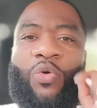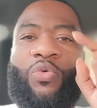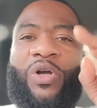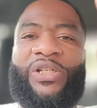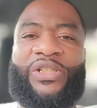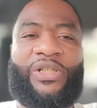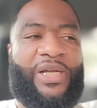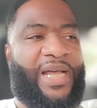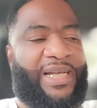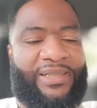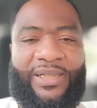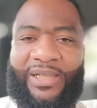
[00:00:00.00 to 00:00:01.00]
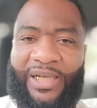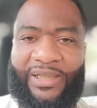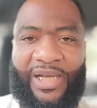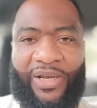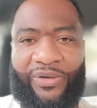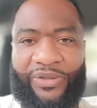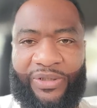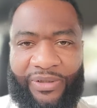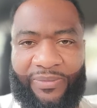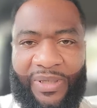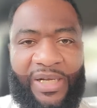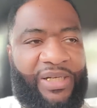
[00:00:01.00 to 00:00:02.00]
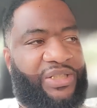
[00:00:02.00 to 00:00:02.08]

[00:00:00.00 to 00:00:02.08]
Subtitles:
Russia has a dictatorship.